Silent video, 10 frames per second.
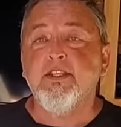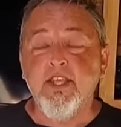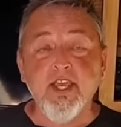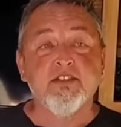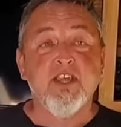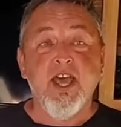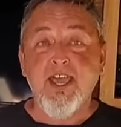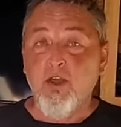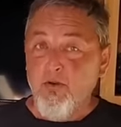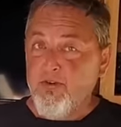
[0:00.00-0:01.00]
Yes,
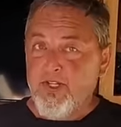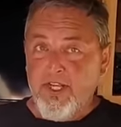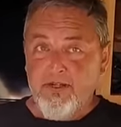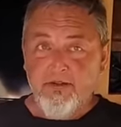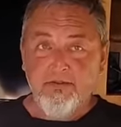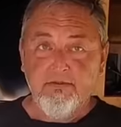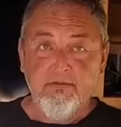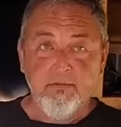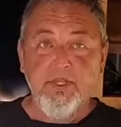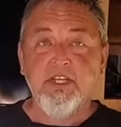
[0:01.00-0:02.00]
iOverlander.
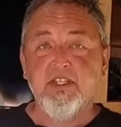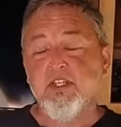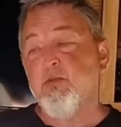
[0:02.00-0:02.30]
Because perfect.